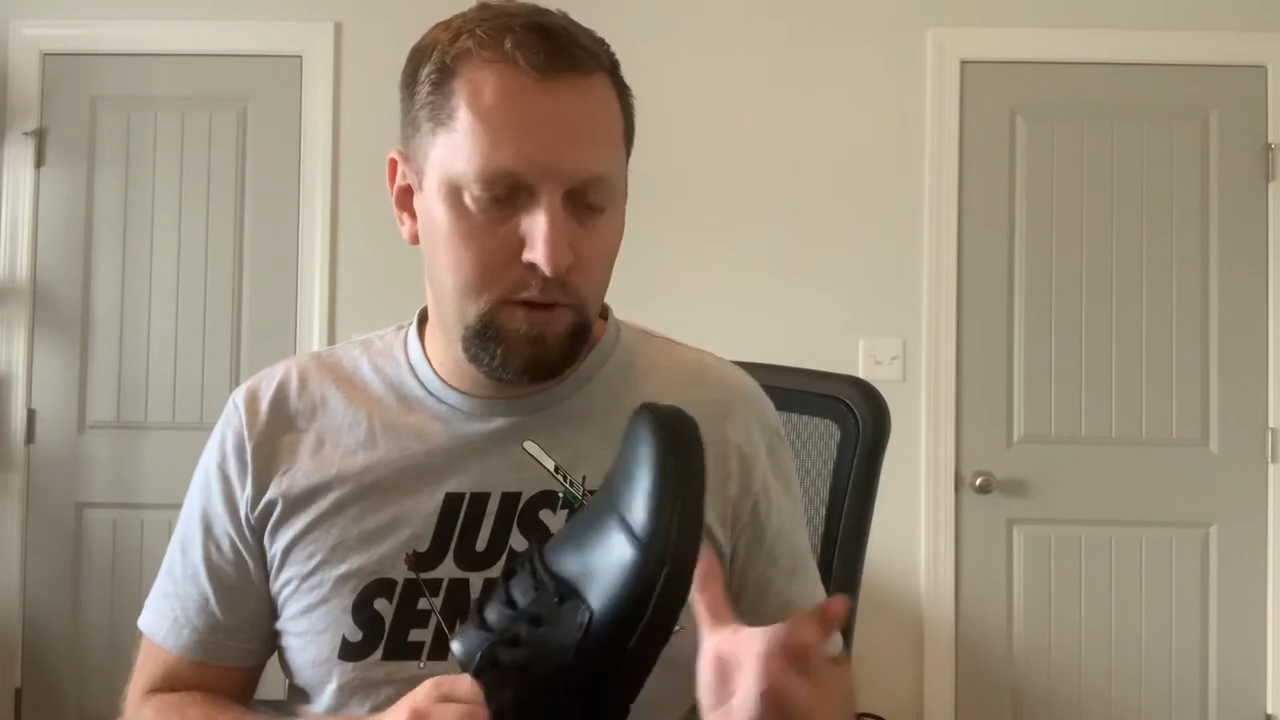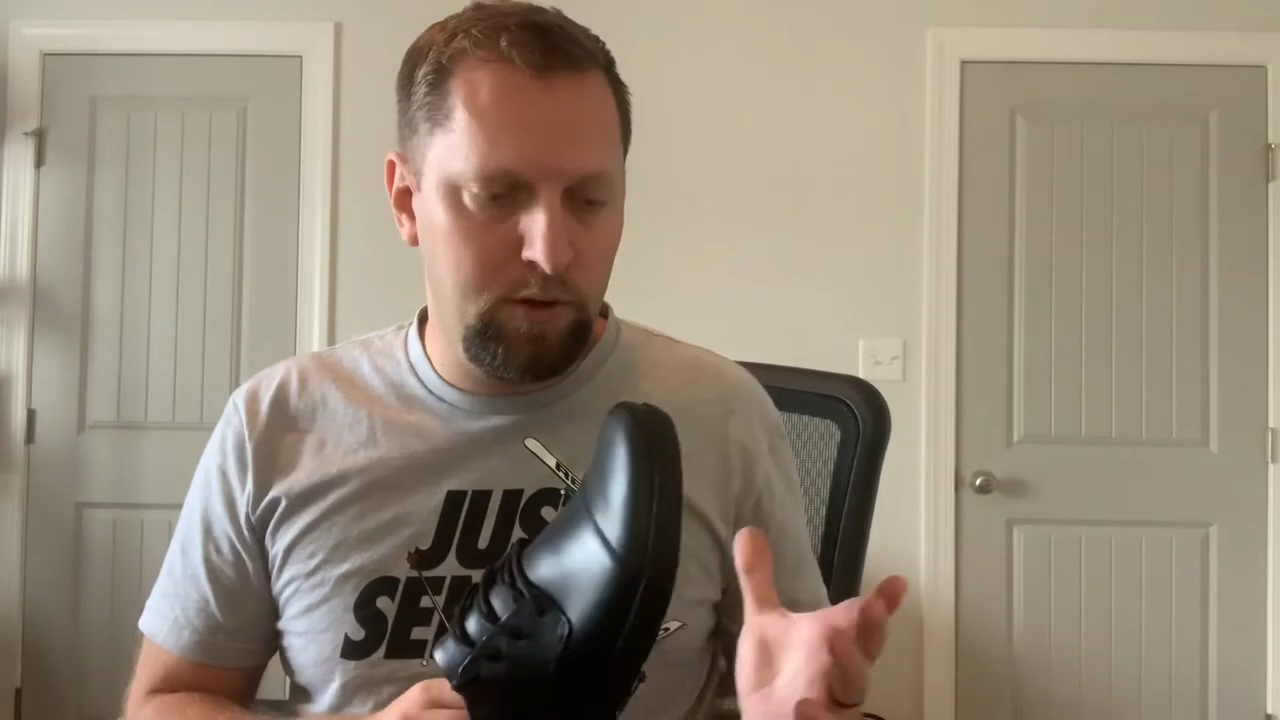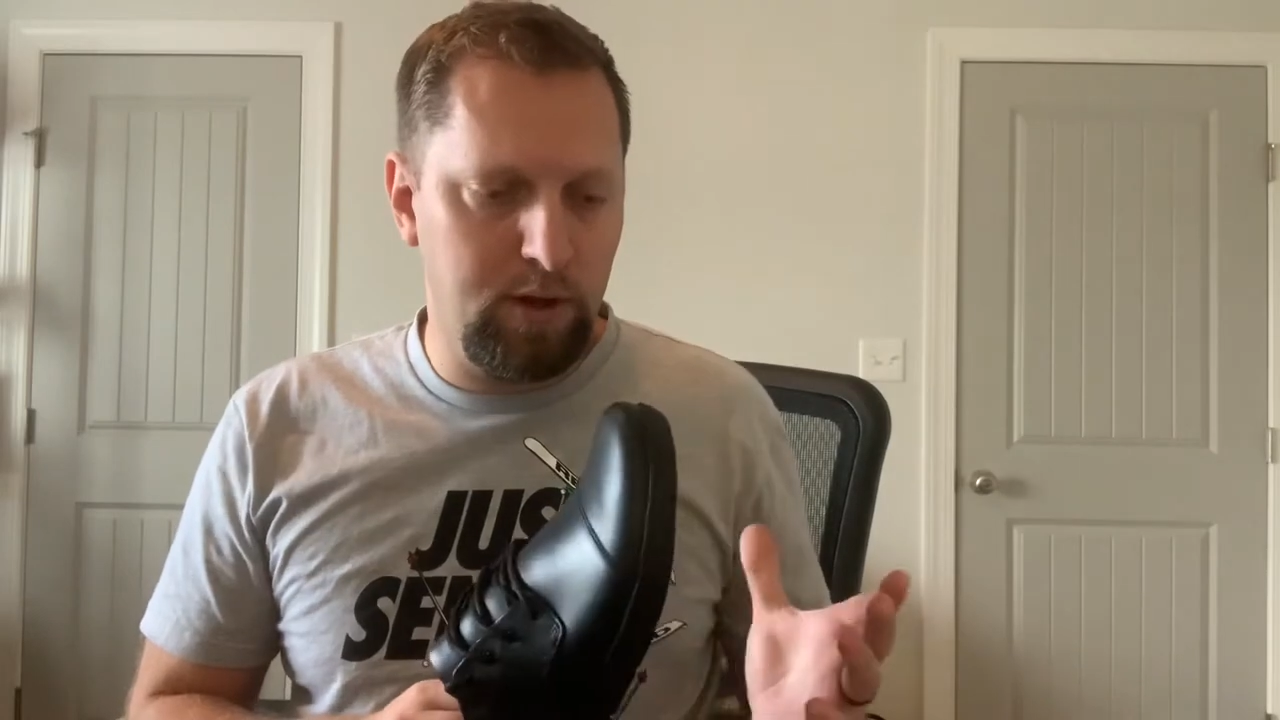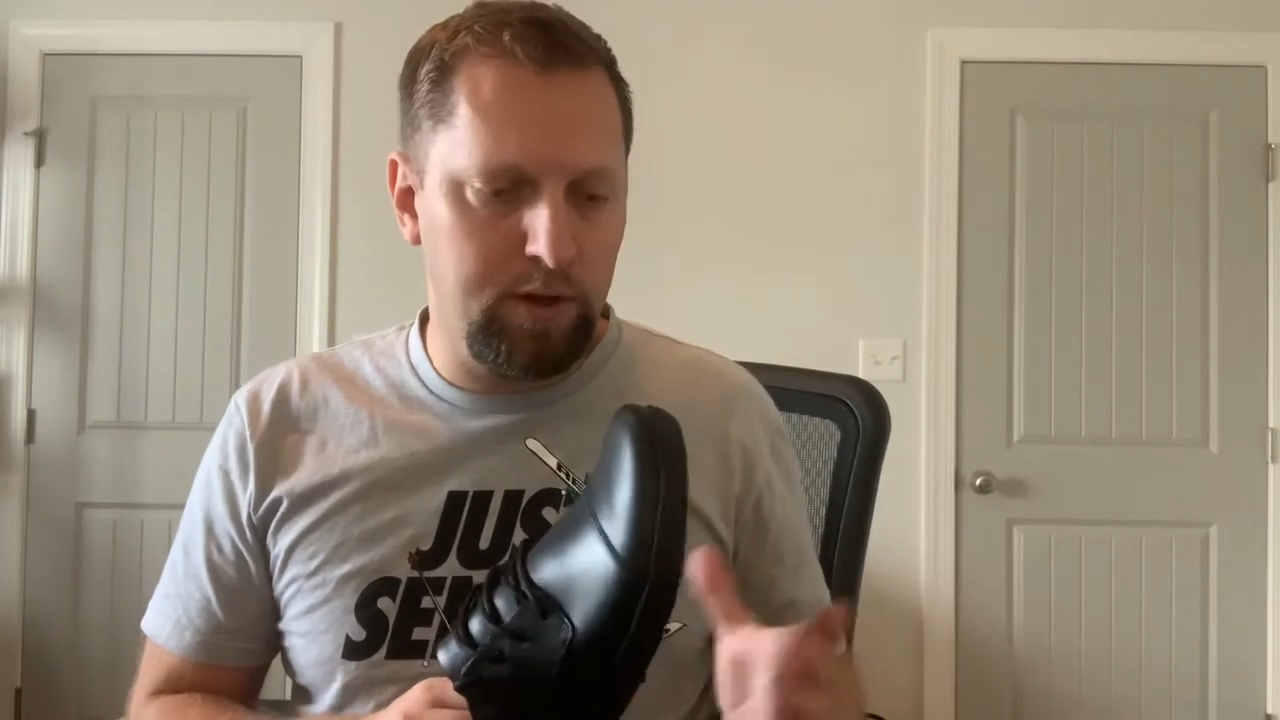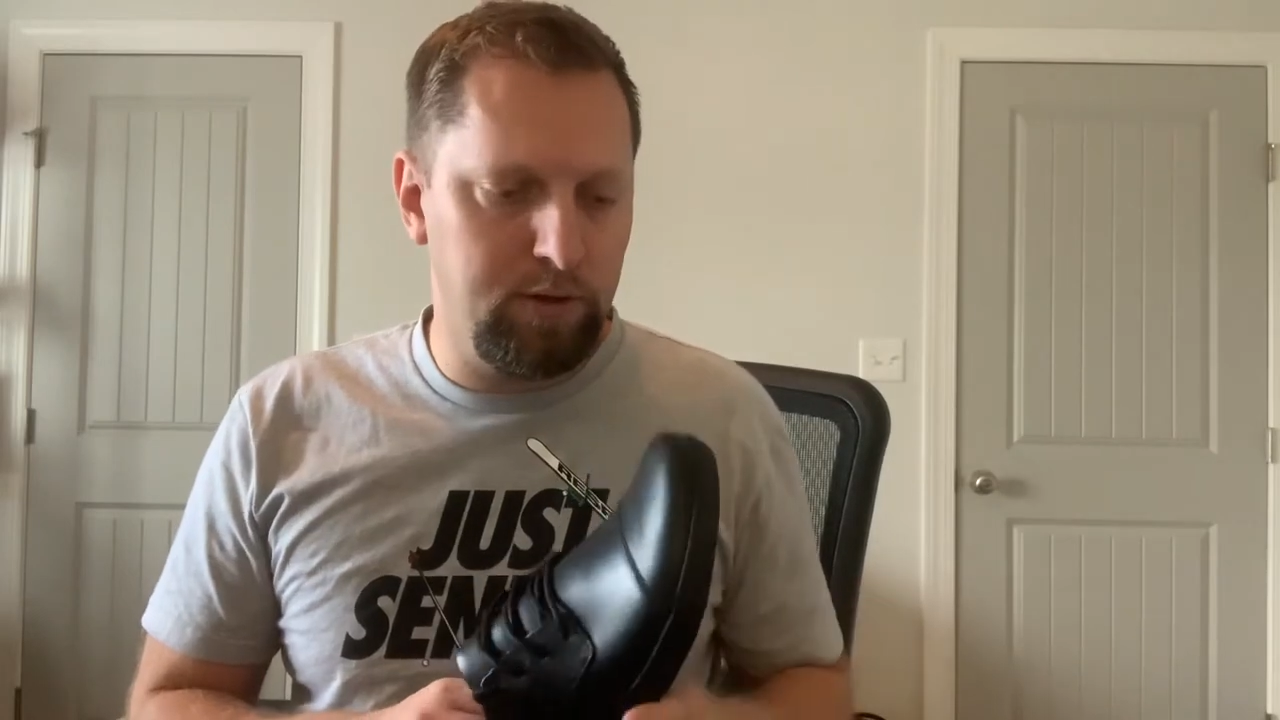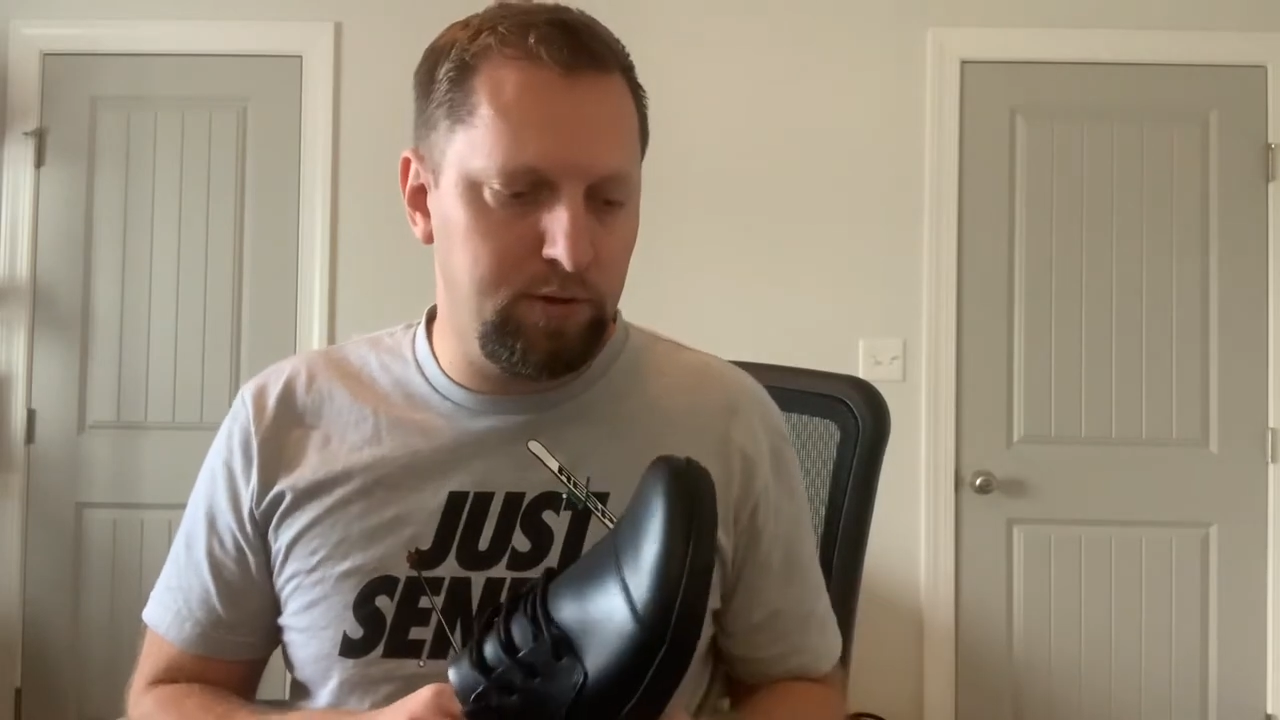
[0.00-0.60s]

uh, your